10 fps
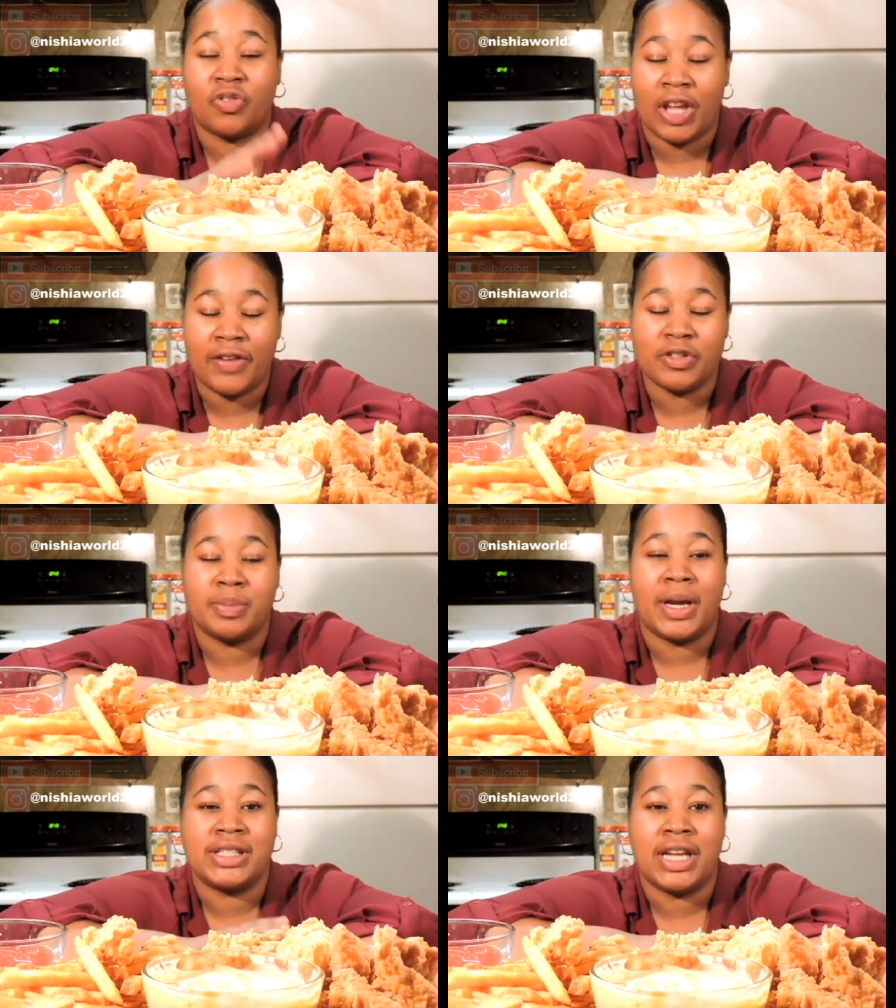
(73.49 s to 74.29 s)
Flavas
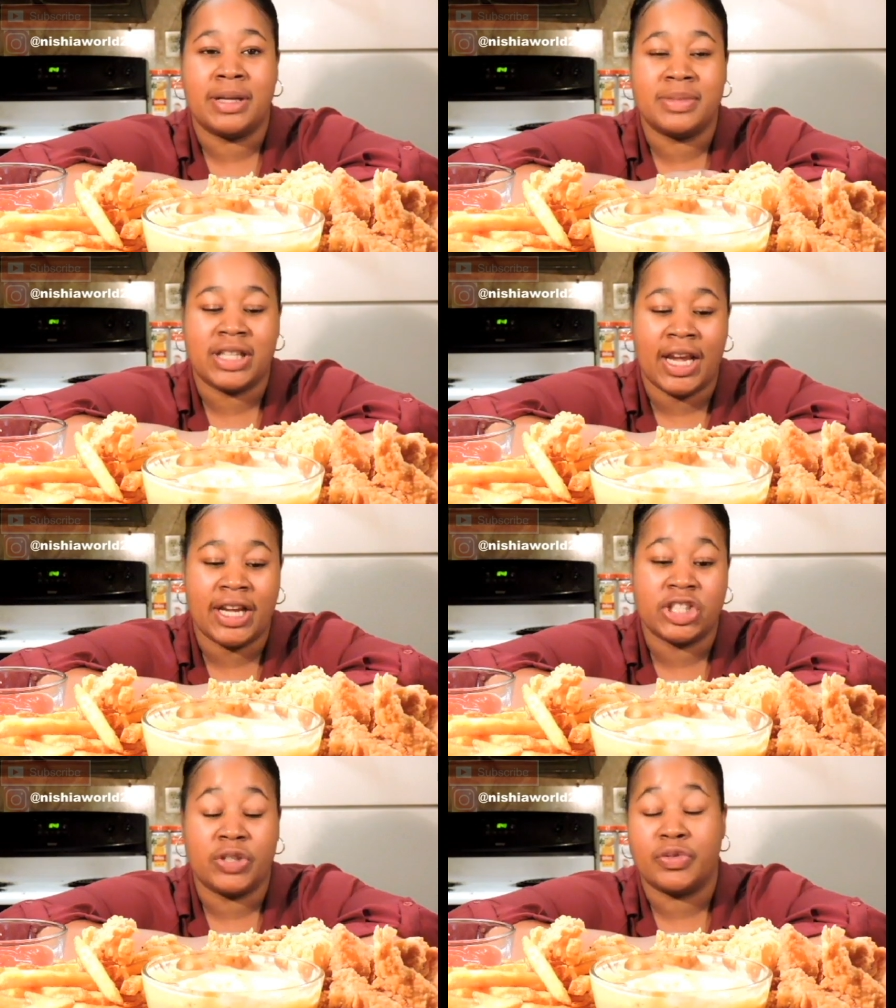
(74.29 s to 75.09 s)
by Dame
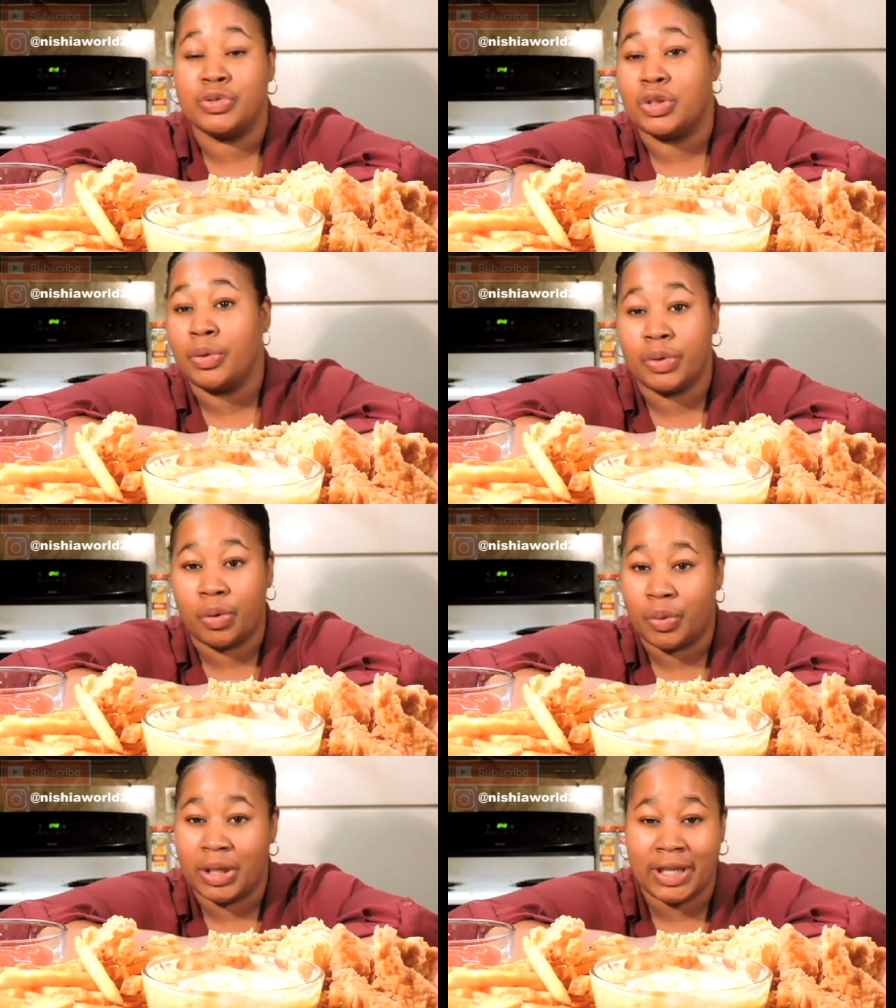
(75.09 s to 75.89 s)
Dash. If you don't know
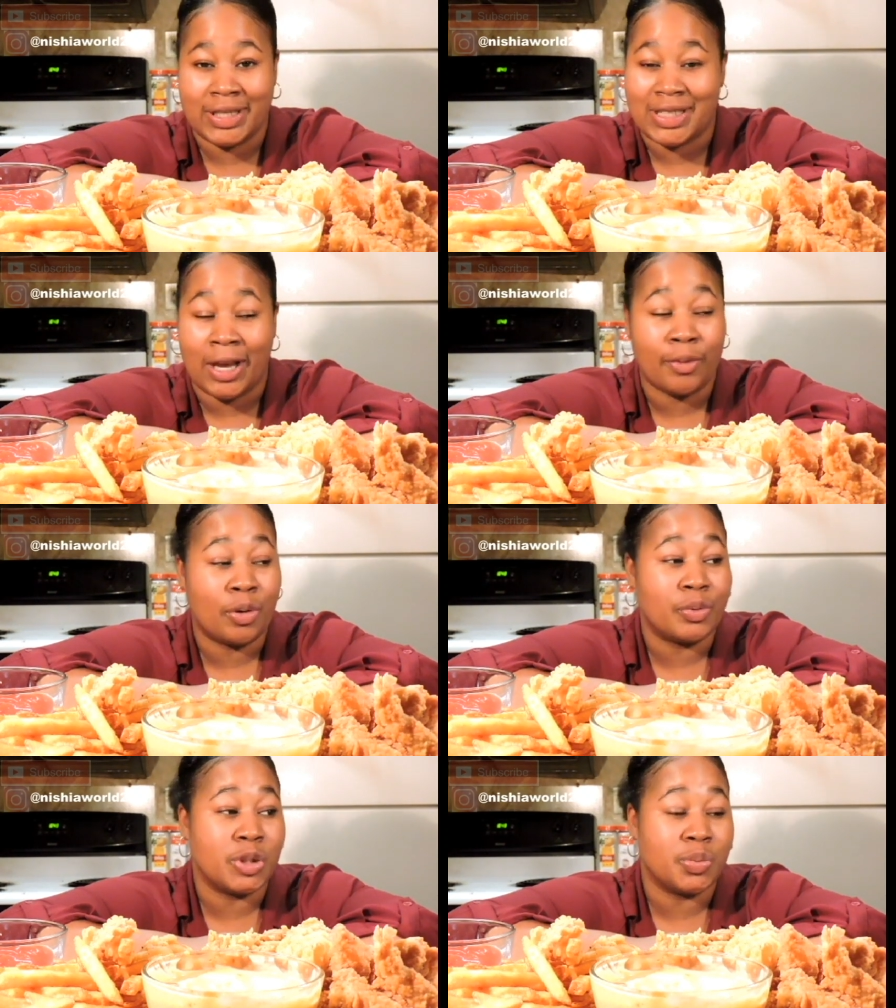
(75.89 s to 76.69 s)
who he is, I don't
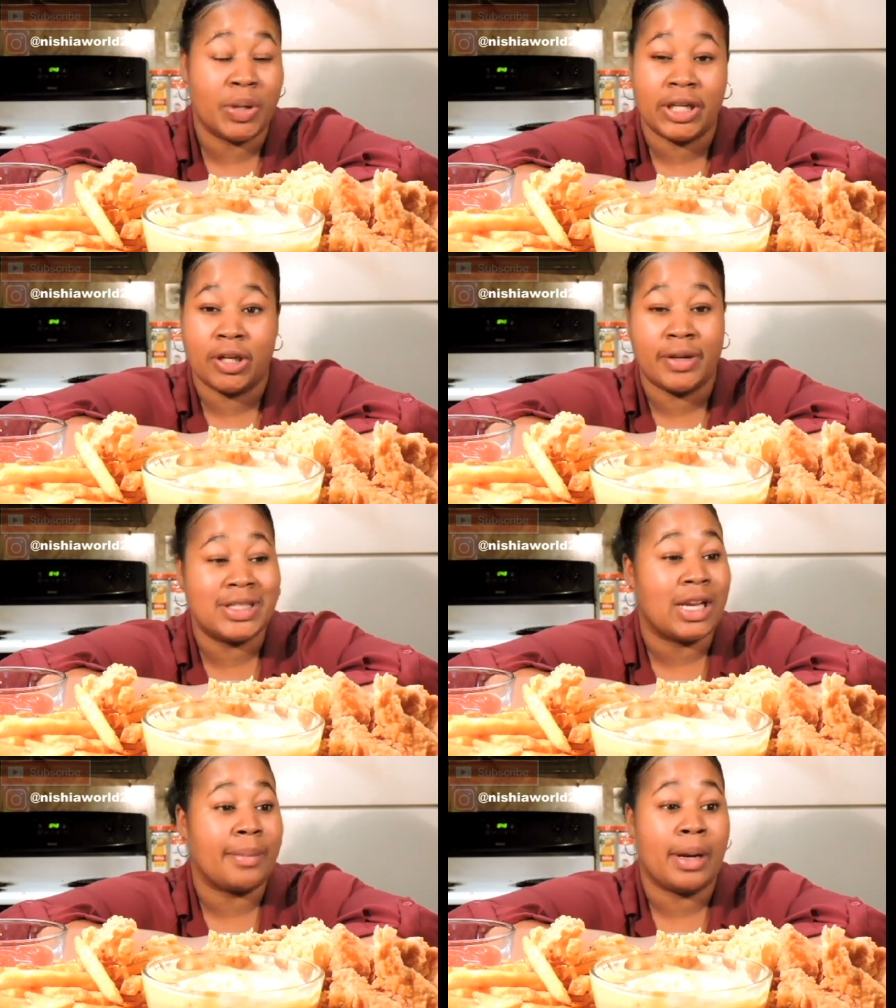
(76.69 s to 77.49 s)
know what you're waiting on.
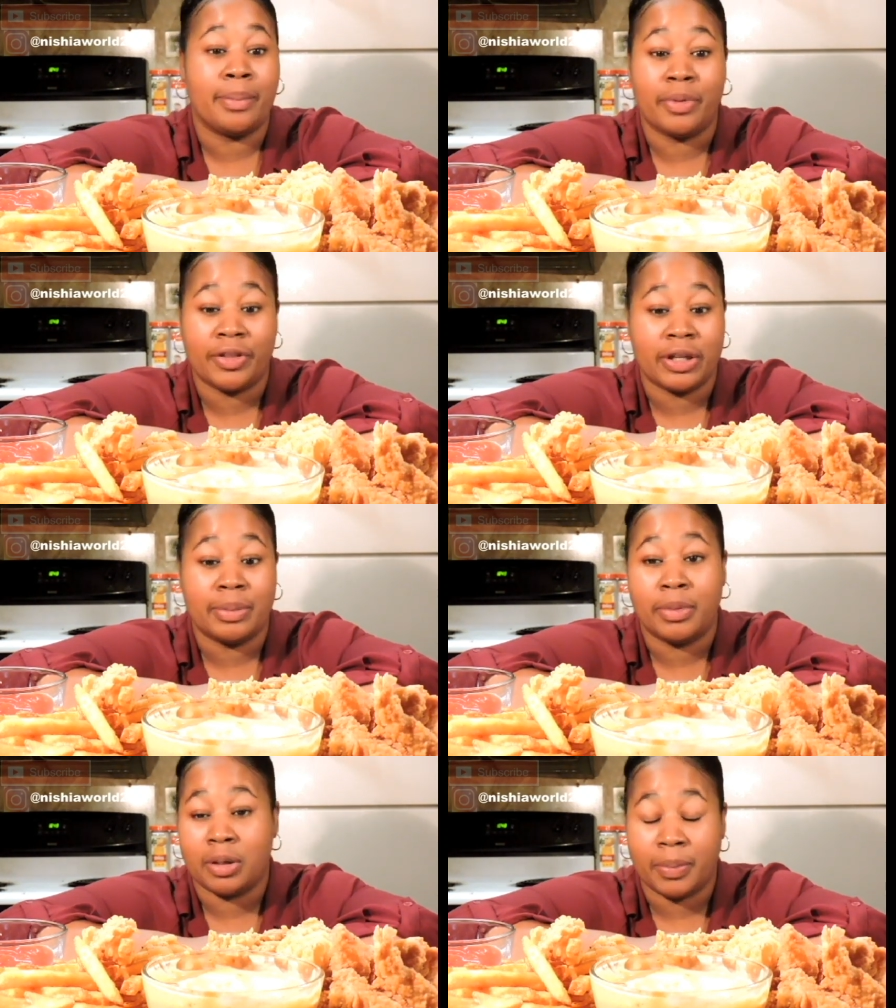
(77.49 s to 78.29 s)
He's like my brother in the
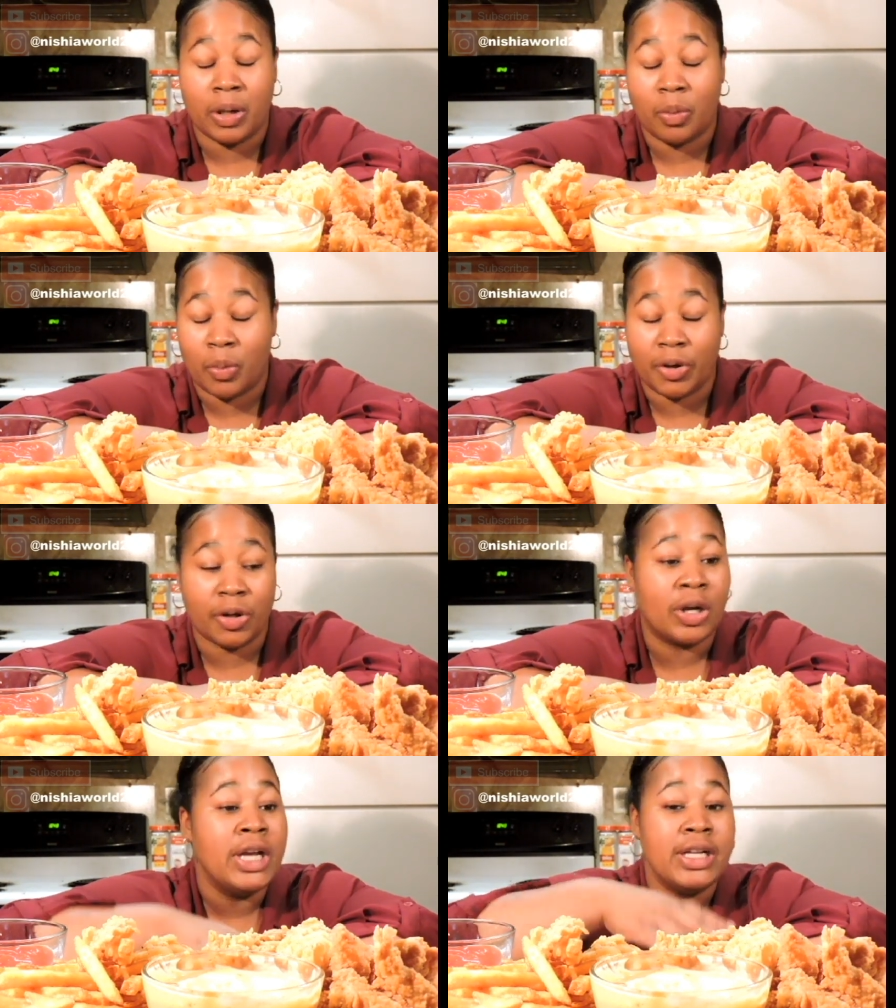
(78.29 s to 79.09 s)
mukbang
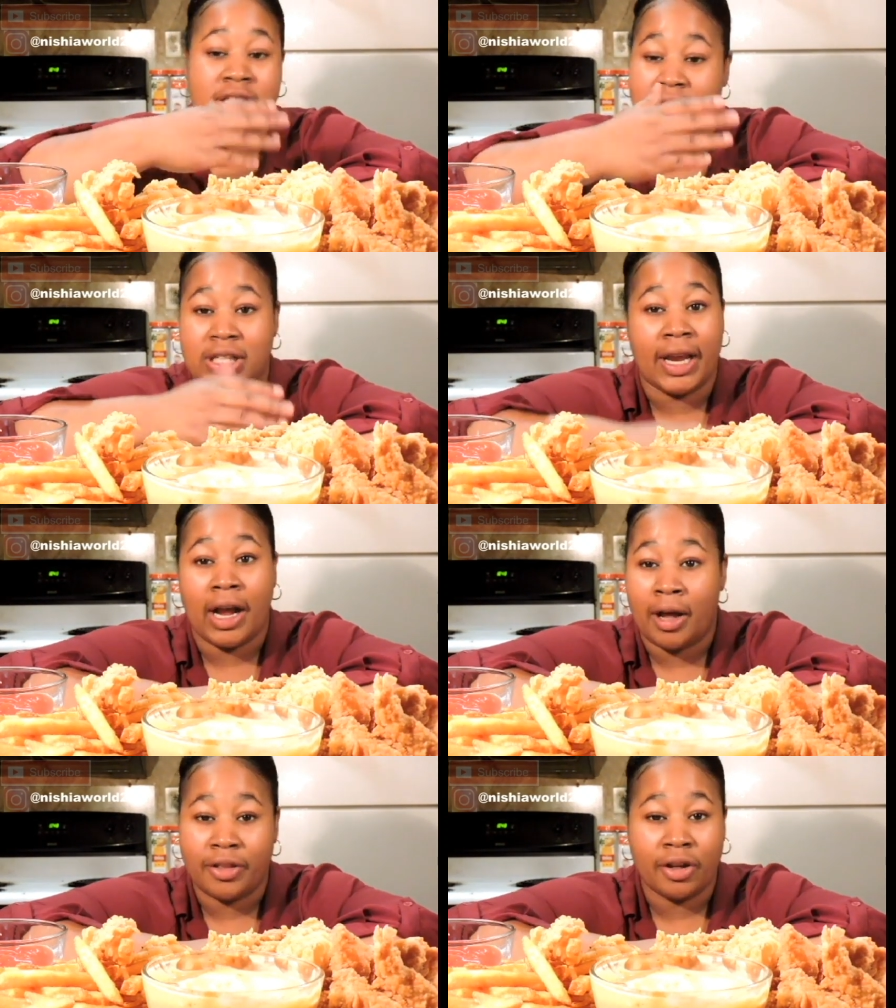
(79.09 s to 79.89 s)
world, just like
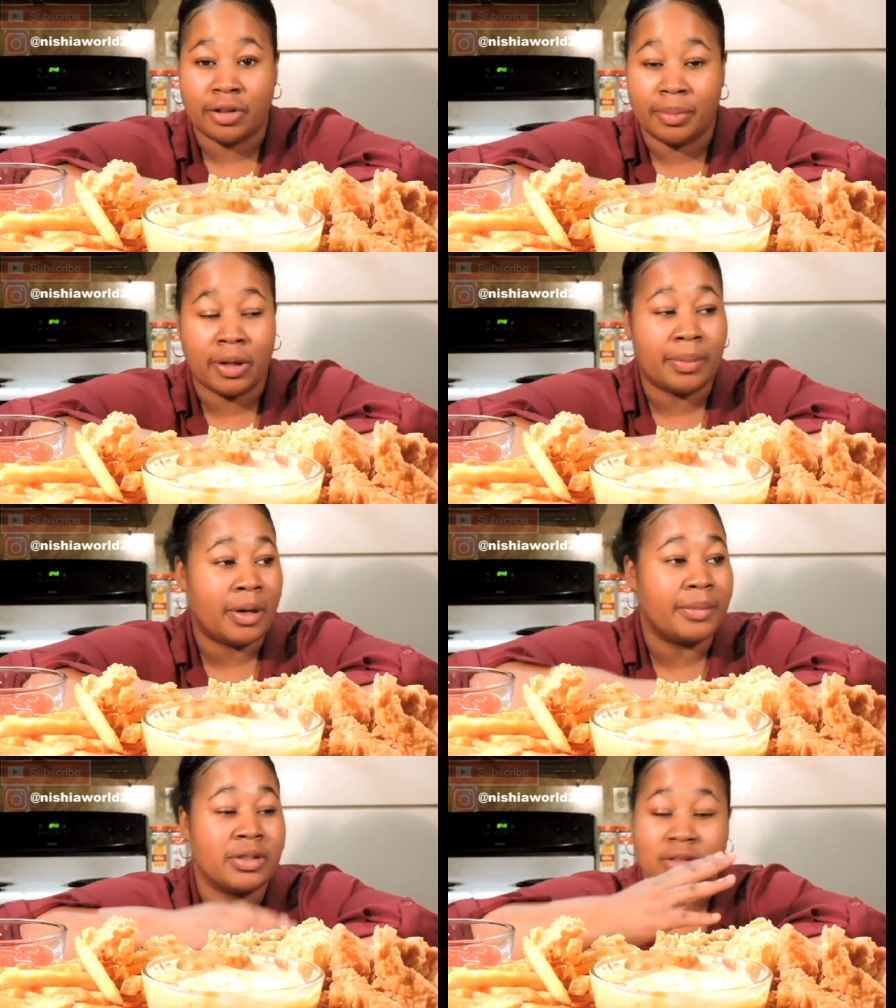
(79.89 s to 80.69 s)
all the other
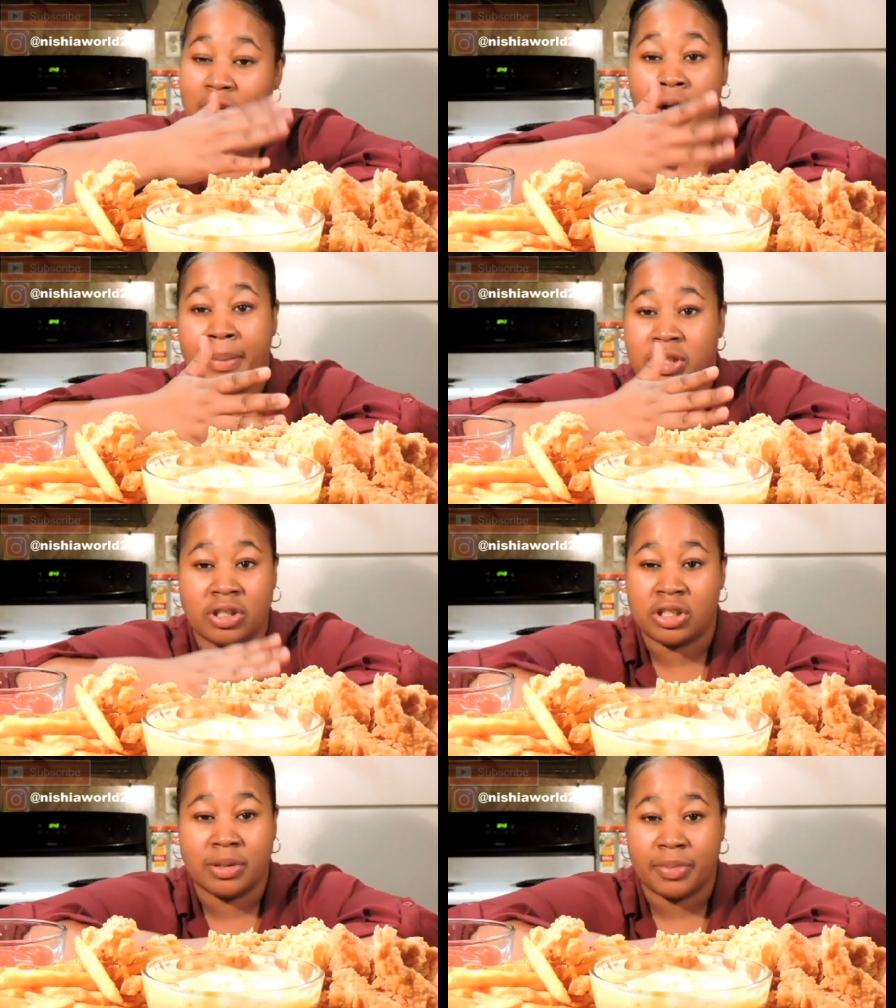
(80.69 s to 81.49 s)
mukbang are my
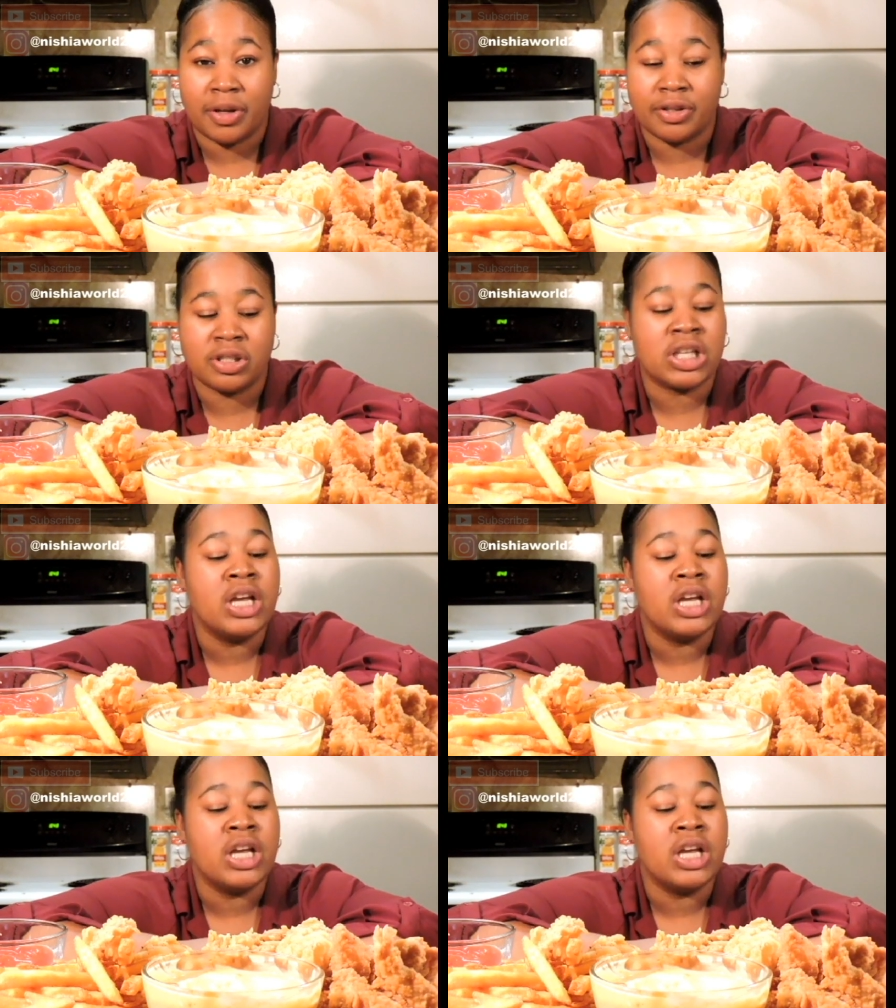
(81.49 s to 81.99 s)
sisters and brothers.